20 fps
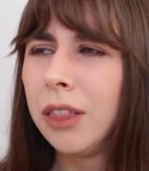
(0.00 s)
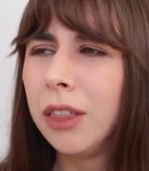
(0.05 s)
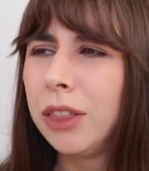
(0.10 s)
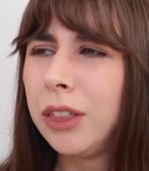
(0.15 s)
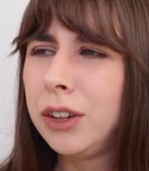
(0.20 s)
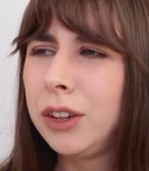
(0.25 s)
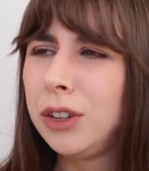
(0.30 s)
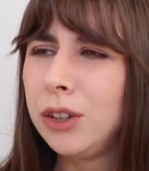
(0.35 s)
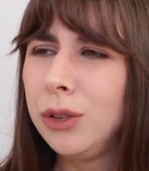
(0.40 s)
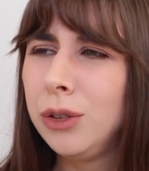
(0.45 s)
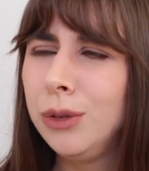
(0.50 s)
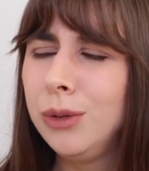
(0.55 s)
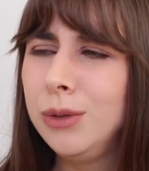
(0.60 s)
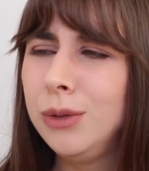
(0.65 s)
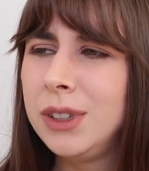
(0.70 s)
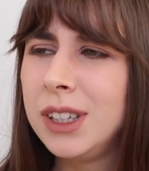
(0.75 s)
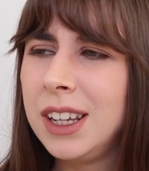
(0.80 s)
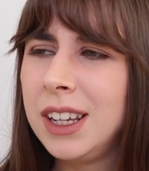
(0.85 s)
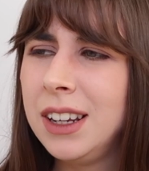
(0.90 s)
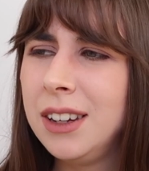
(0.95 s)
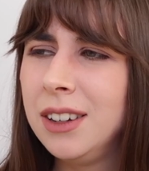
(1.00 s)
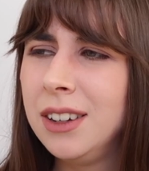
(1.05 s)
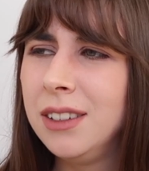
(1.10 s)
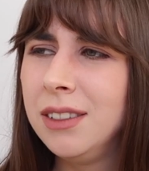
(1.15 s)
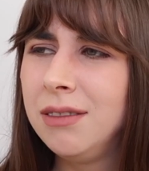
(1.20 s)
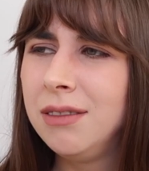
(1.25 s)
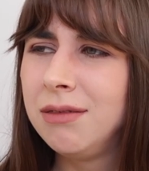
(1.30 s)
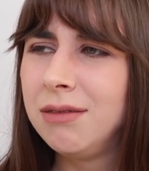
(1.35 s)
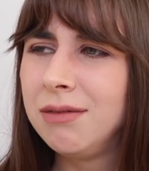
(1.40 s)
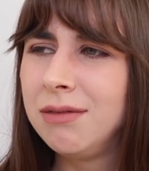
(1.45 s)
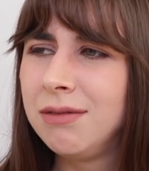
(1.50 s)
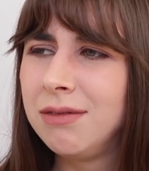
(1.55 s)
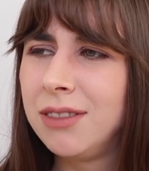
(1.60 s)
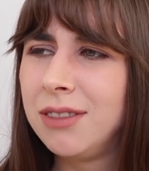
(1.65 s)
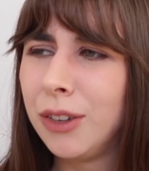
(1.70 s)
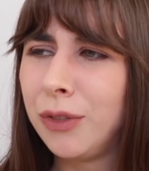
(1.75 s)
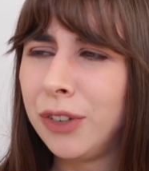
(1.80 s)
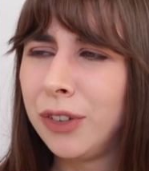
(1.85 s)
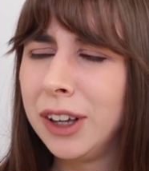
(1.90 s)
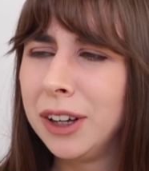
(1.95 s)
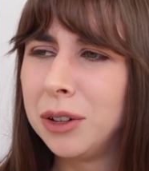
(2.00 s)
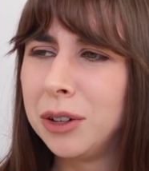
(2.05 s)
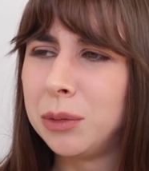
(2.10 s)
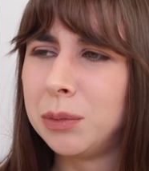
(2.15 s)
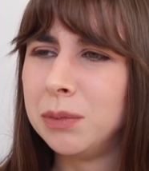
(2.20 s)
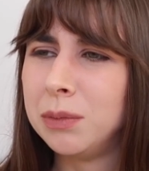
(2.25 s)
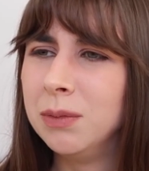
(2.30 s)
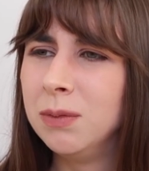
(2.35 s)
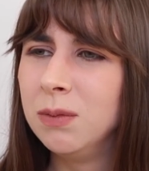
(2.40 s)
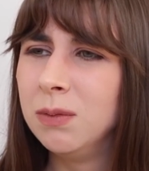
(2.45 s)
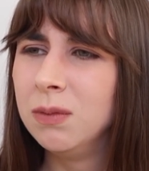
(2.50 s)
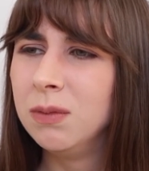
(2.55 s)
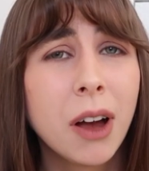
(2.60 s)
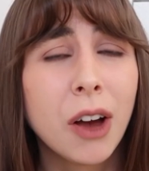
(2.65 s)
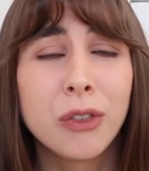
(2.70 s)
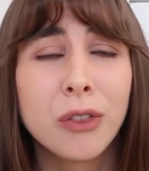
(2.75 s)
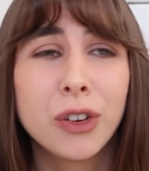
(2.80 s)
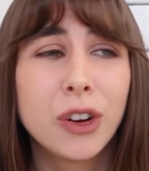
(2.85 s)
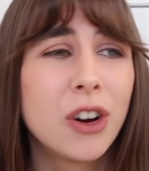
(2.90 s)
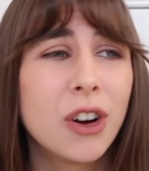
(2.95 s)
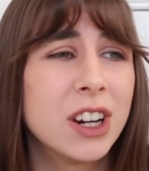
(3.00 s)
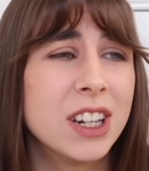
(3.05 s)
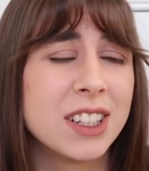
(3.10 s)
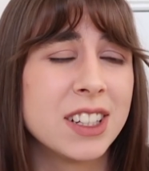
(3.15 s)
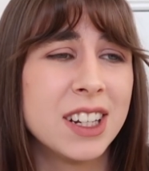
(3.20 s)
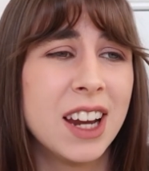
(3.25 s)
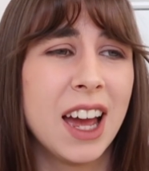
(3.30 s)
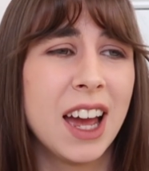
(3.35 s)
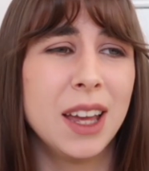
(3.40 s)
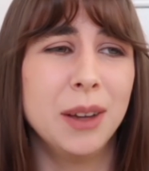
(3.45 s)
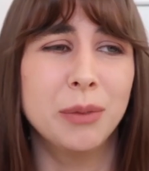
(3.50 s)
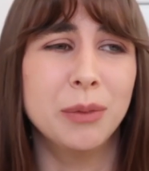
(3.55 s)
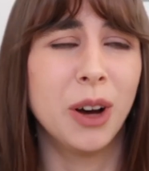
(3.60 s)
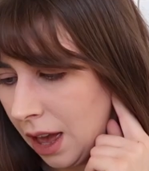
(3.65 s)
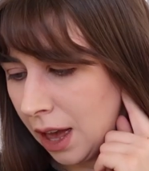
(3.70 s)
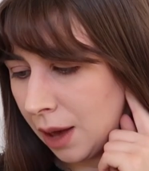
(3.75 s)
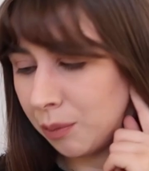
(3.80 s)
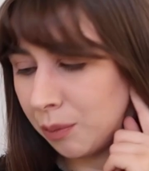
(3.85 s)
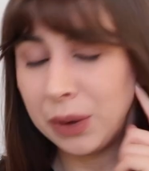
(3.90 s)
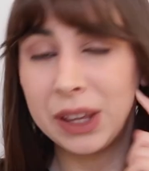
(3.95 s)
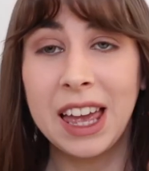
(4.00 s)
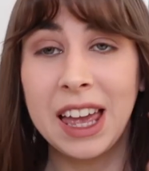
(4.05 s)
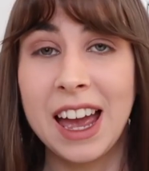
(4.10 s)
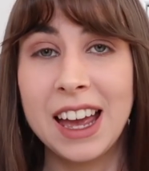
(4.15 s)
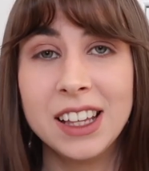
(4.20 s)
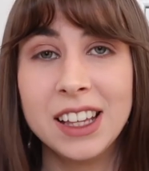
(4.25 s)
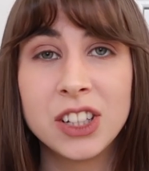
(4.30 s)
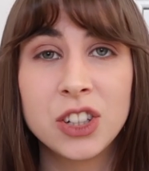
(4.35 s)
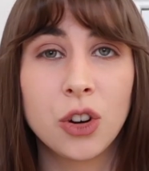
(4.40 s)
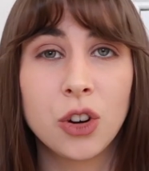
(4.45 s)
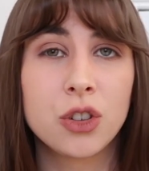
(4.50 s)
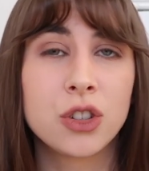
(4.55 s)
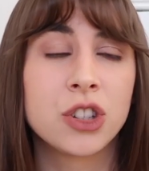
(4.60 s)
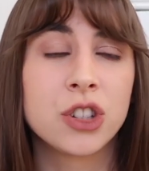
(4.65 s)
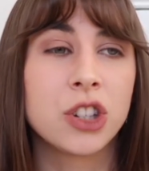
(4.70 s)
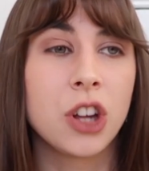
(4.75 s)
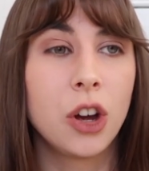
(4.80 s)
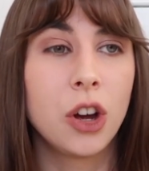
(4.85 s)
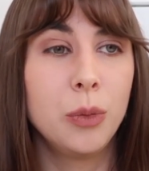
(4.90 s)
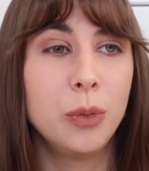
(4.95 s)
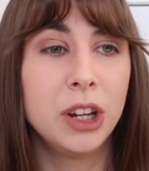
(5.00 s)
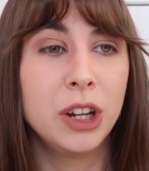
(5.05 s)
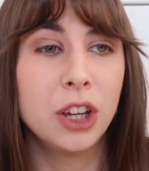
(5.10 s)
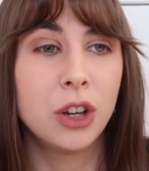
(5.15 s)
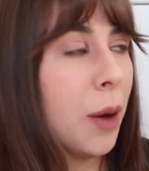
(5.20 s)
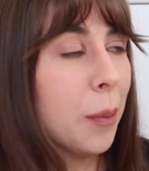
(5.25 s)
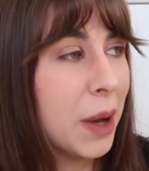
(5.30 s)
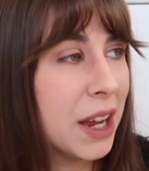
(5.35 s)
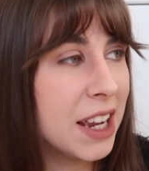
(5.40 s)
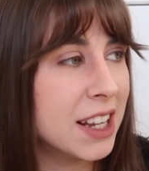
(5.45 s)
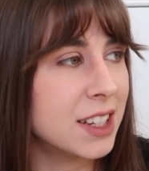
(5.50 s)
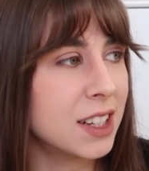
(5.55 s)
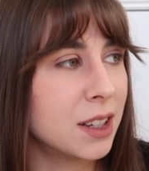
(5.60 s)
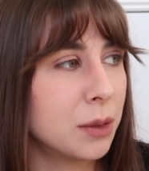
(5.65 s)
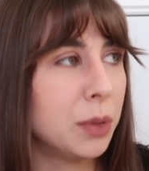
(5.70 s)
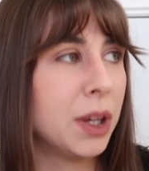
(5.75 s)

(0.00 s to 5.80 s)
The dude in the film. I've forgotten his name. But yeah, it's got so many amazing